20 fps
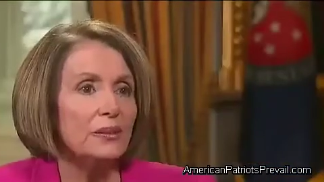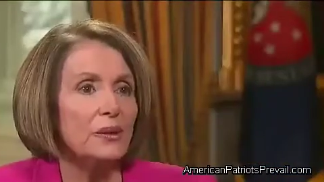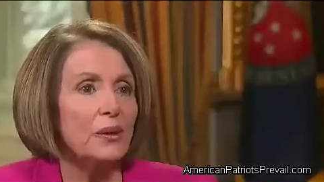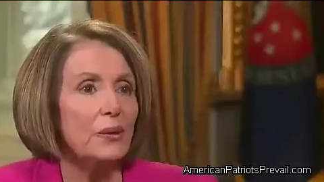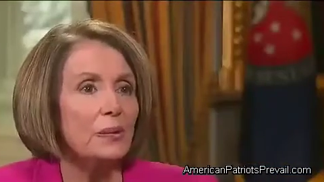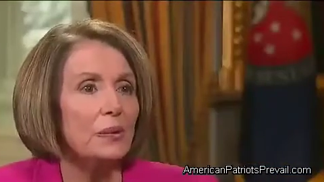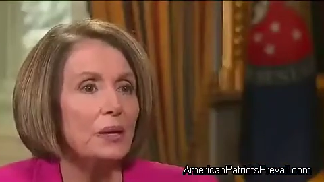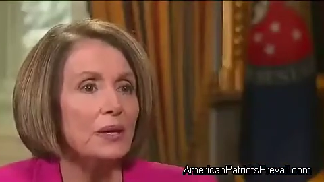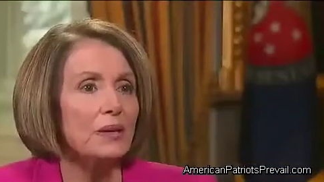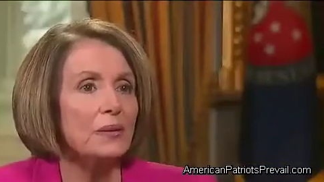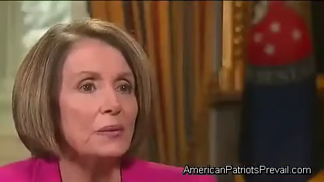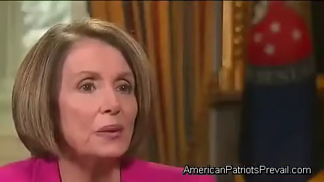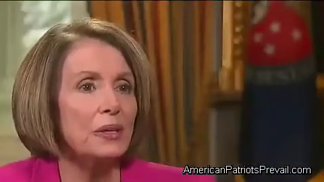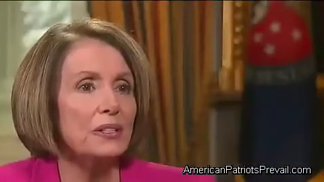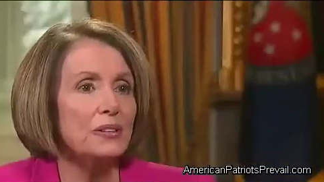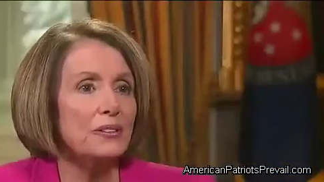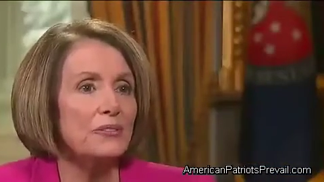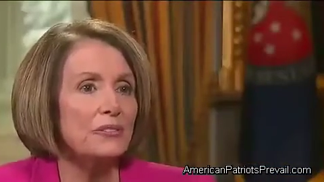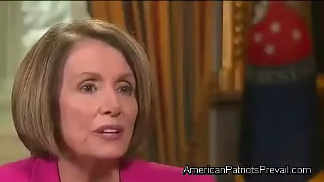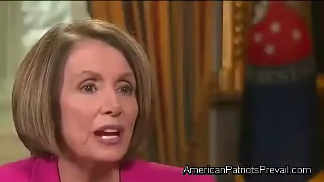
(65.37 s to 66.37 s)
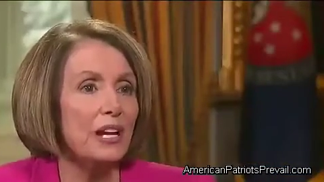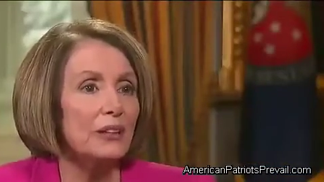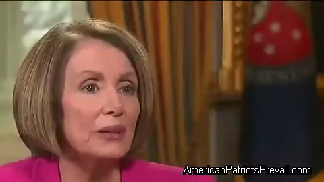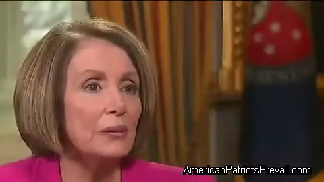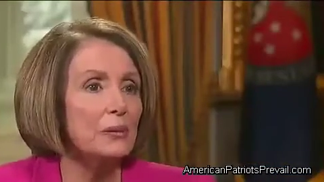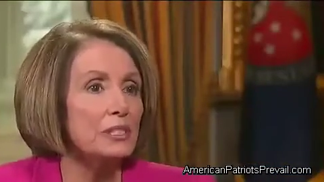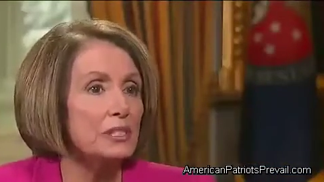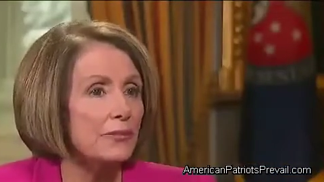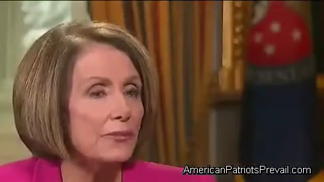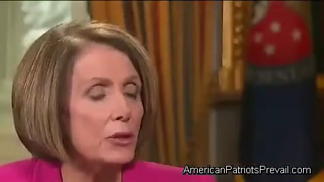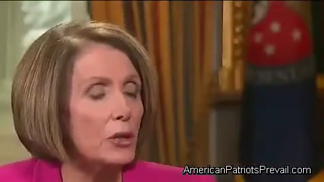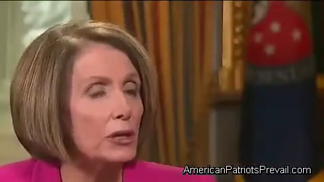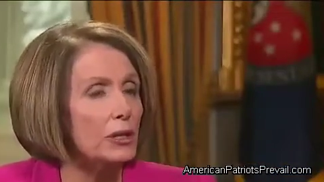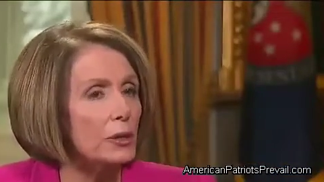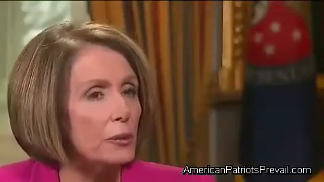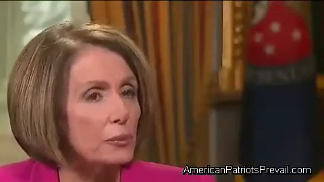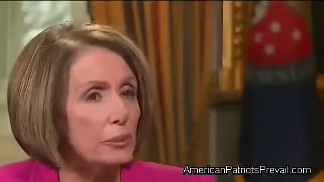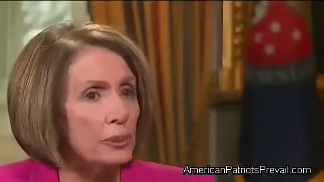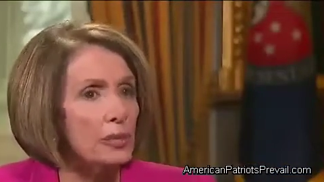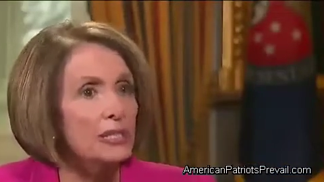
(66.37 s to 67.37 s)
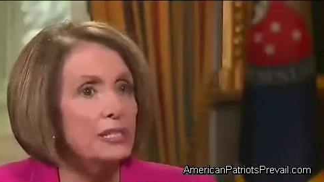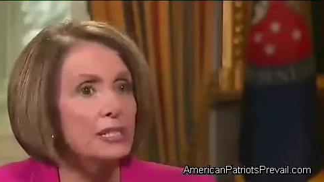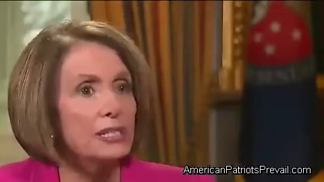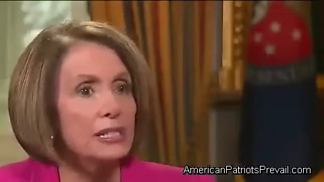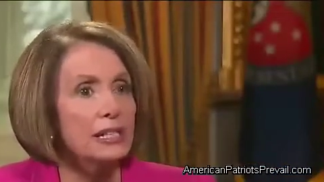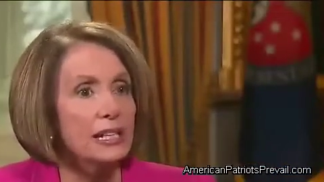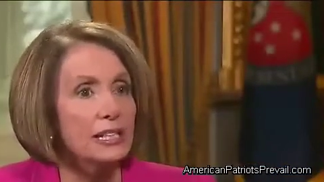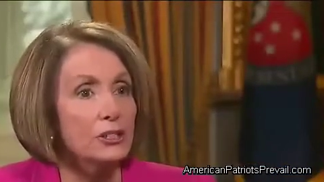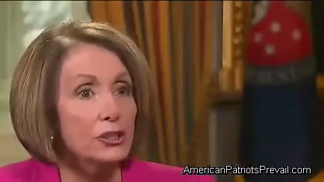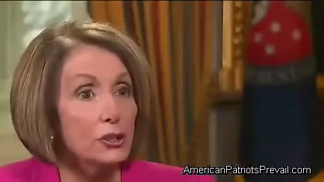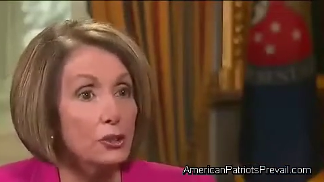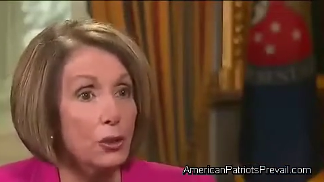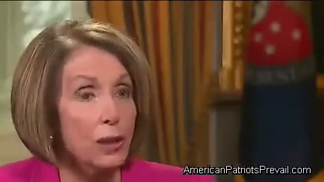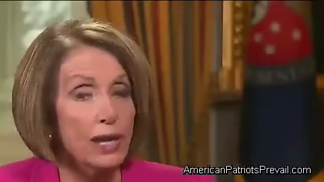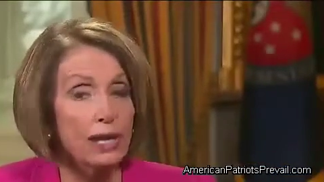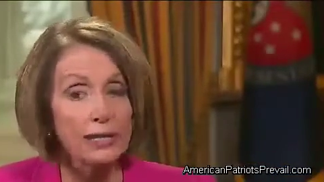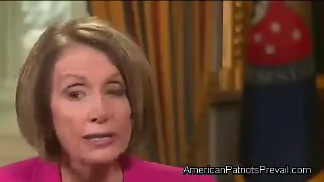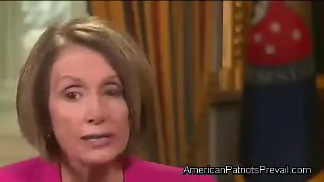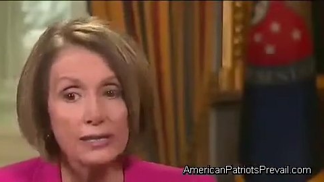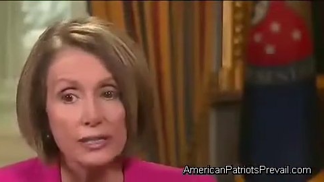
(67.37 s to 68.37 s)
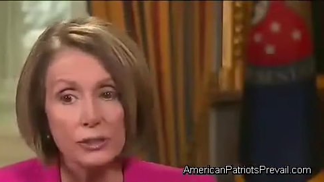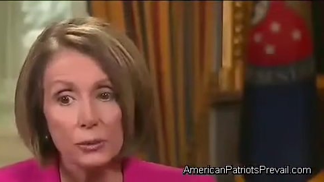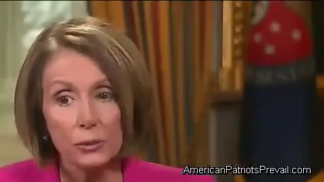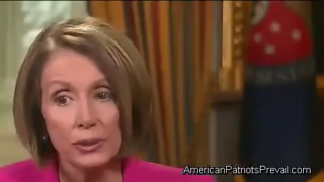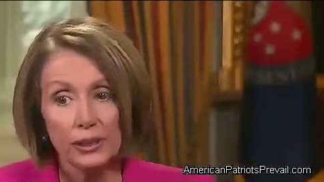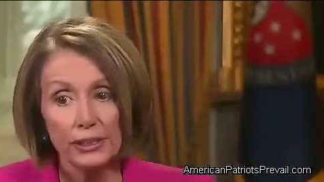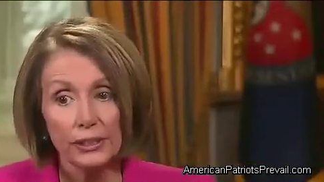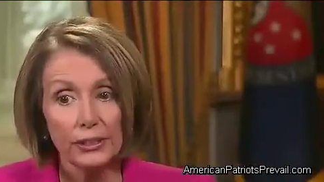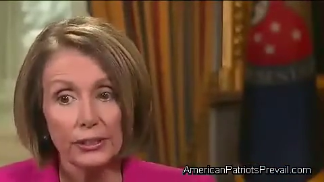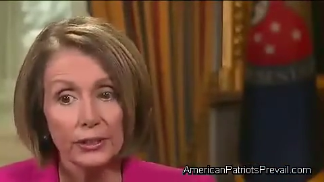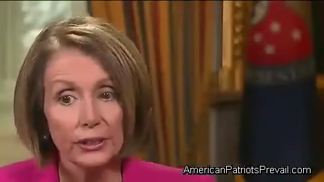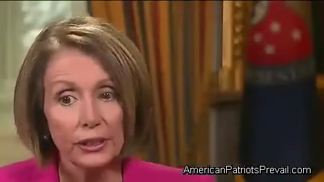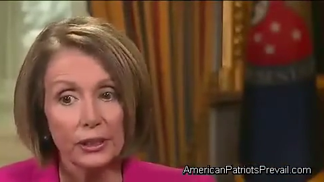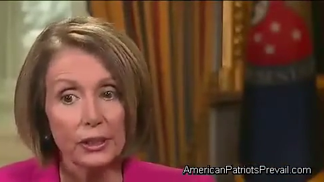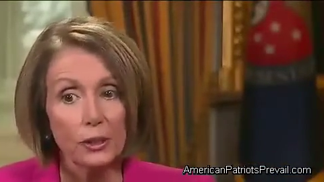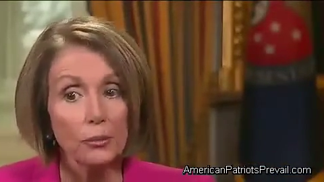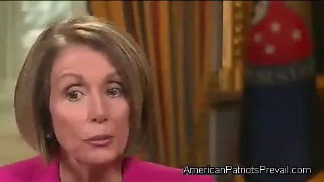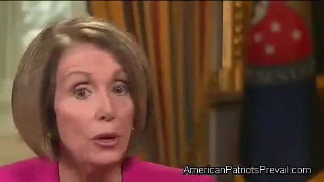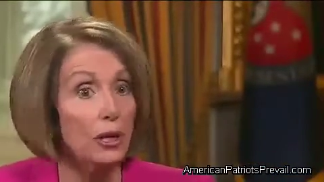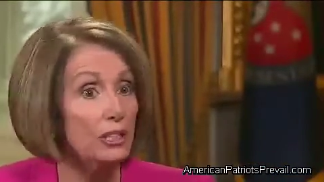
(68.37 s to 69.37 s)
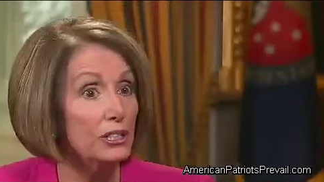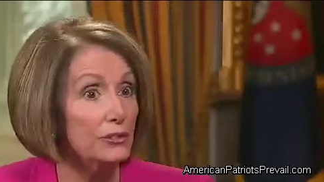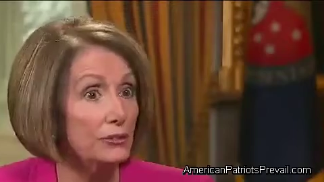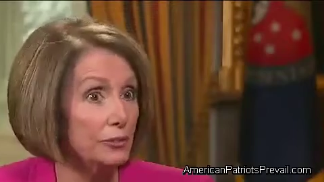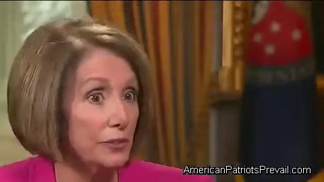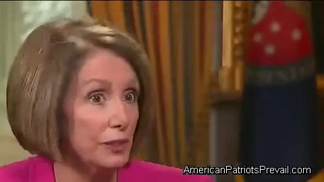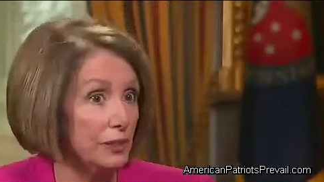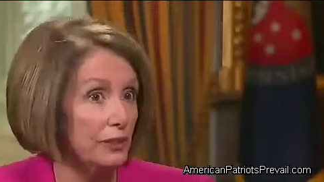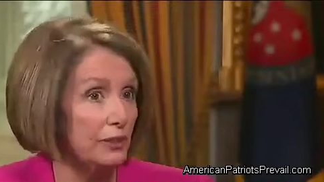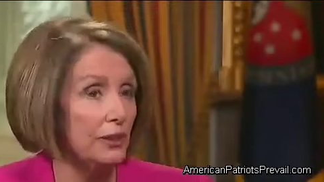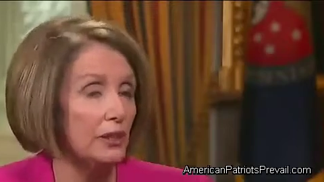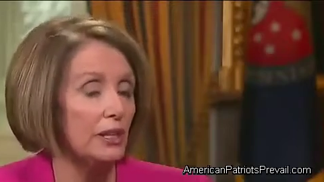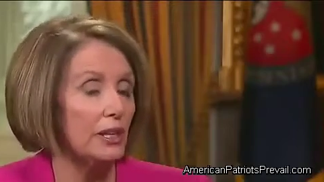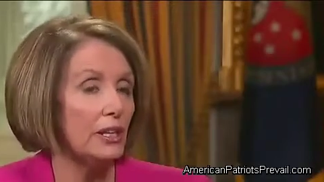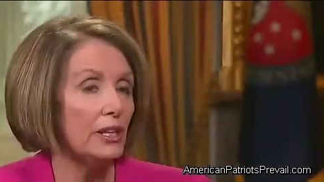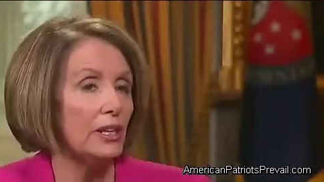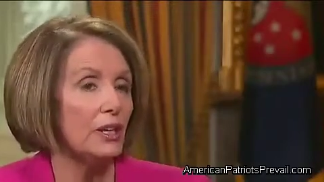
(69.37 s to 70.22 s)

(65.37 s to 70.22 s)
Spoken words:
I don't know what the value is of trying. The president has tried since 1 year ago, March 5th.